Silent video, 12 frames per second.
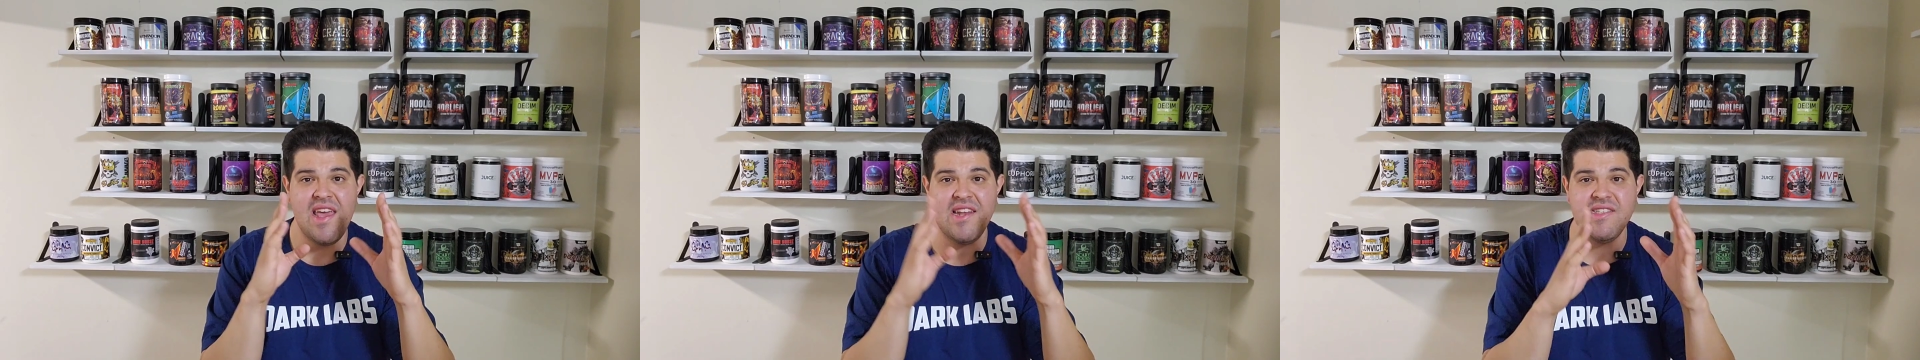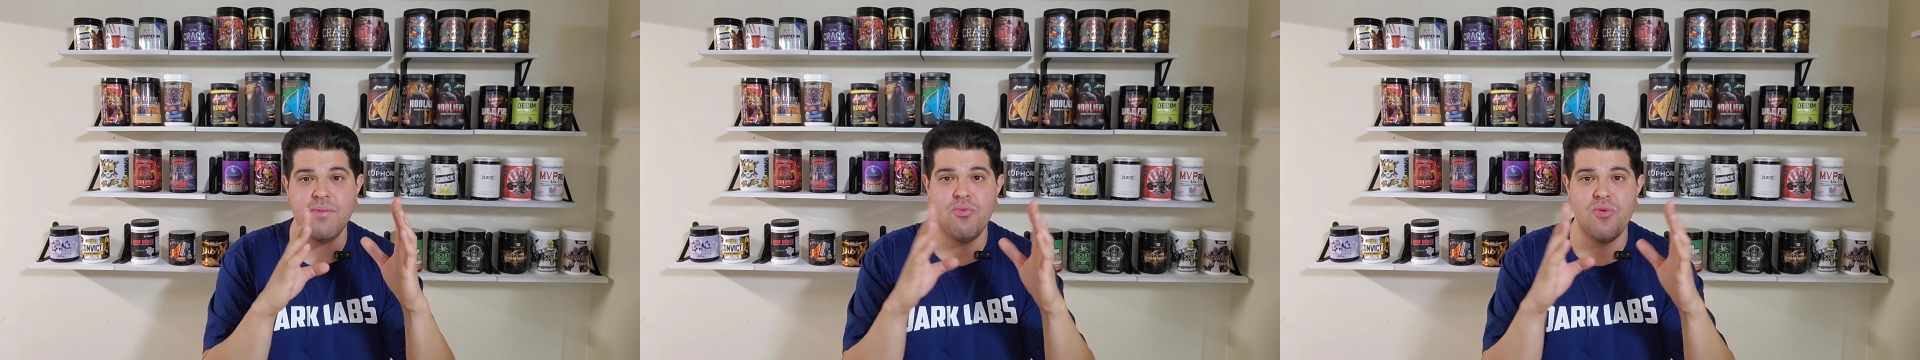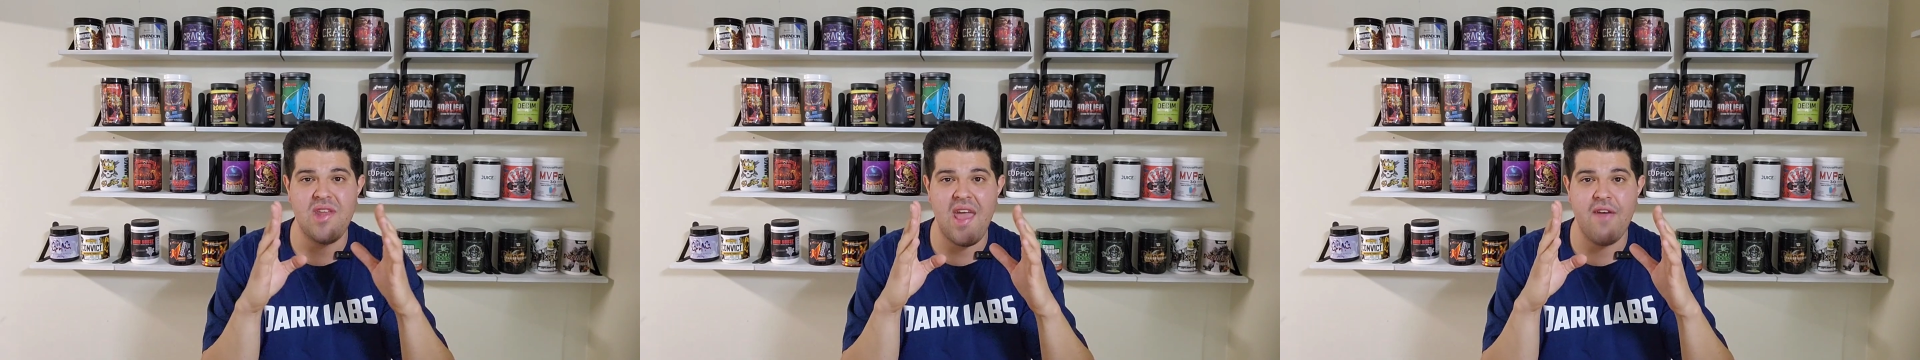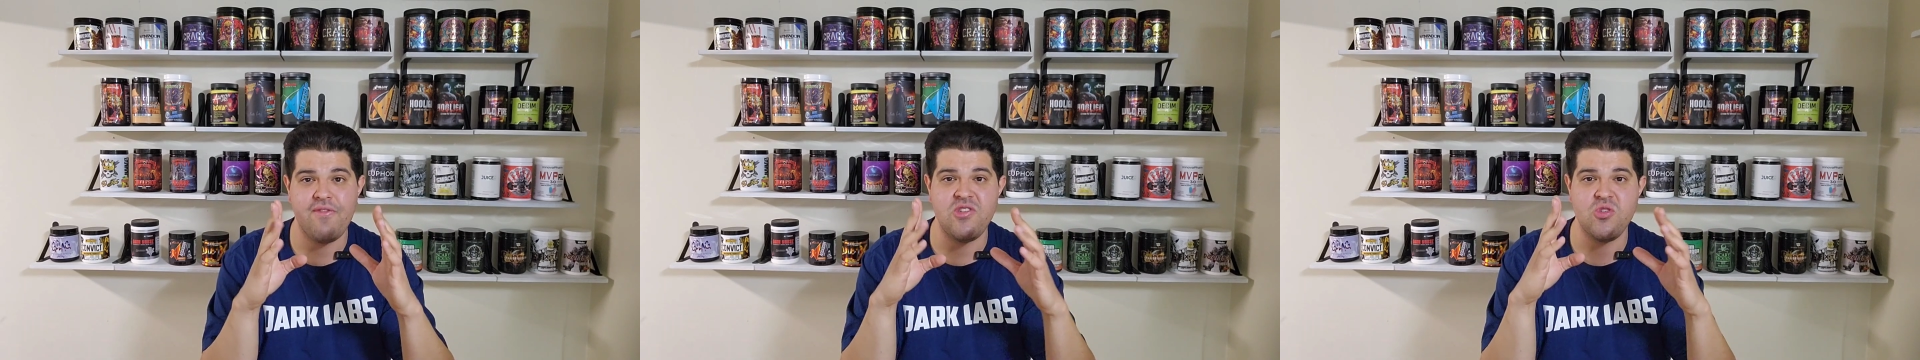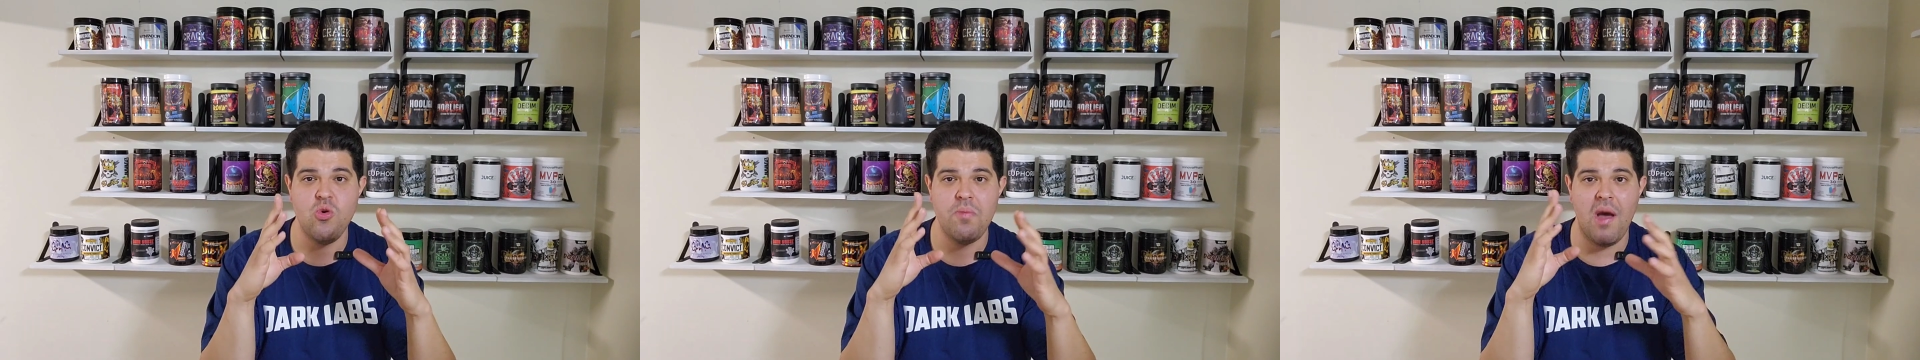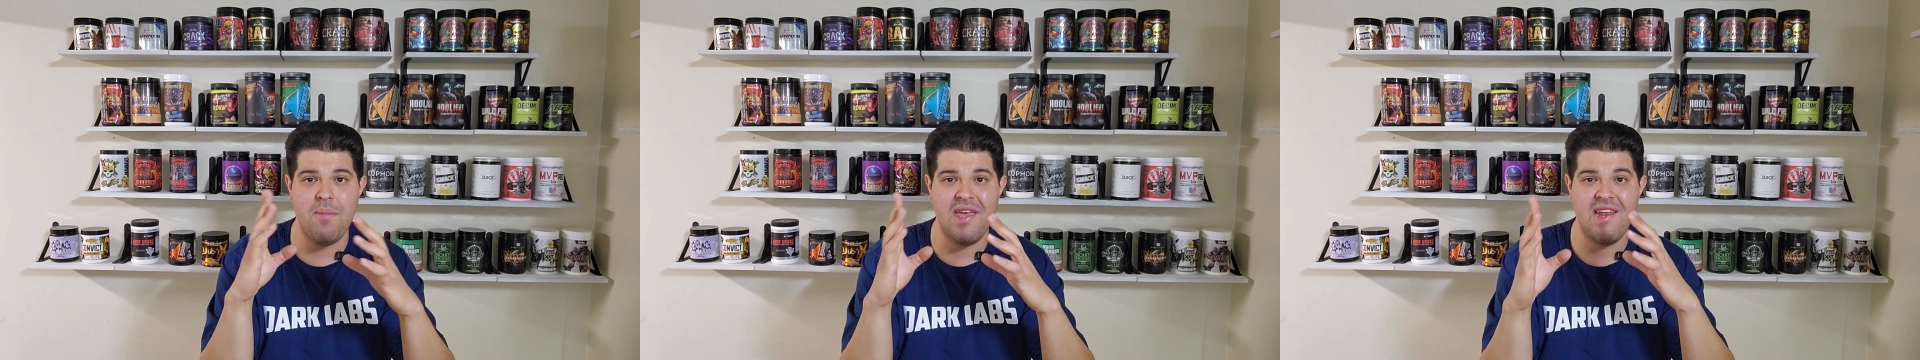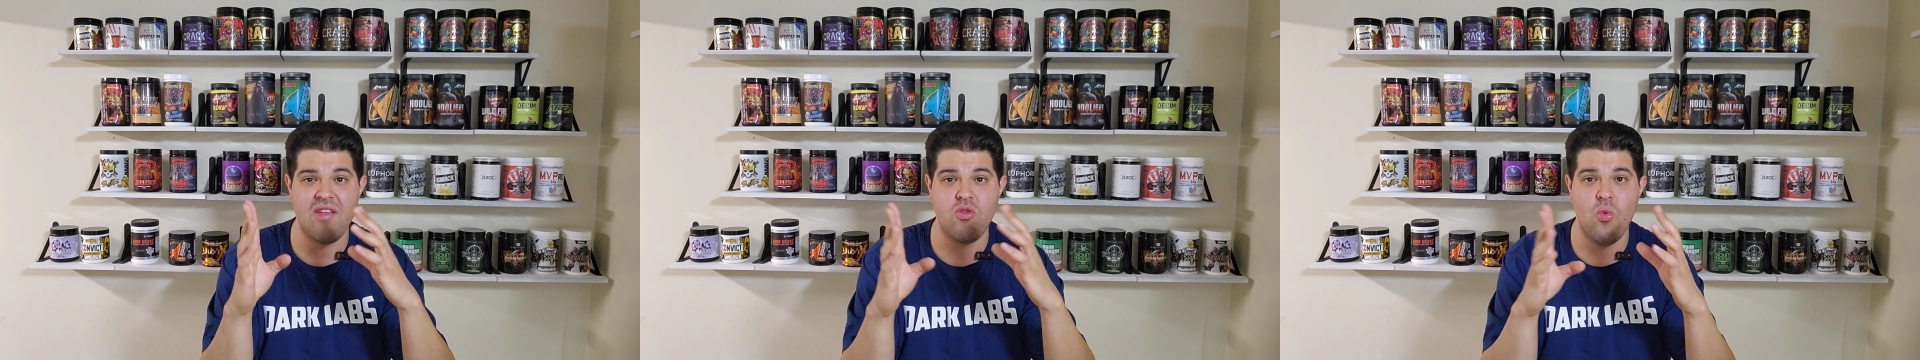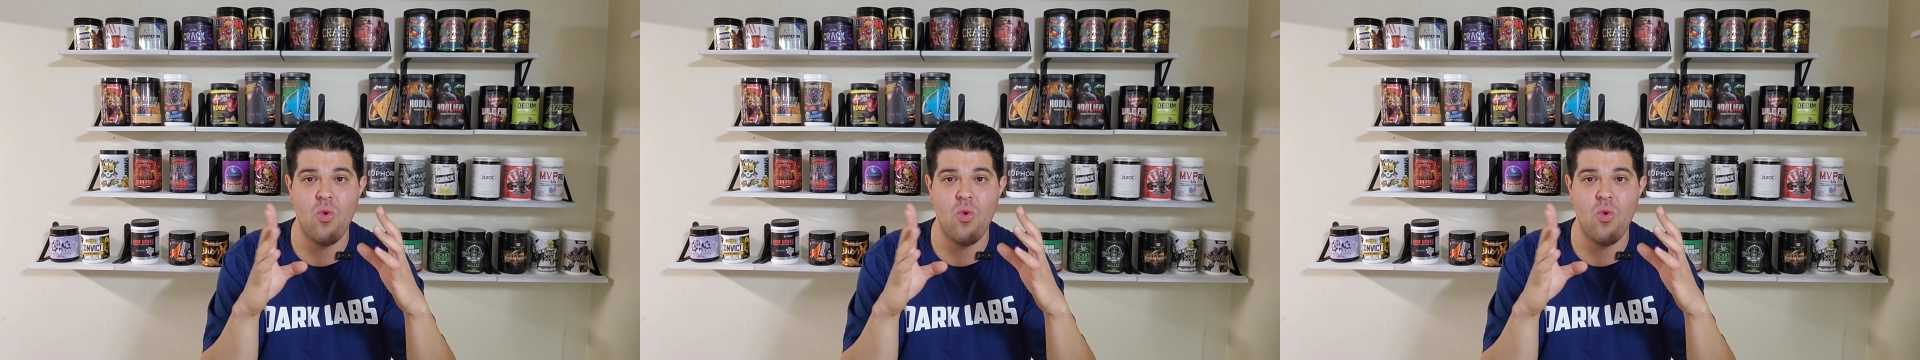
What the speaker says: It is a pretty heavy scoop coming in at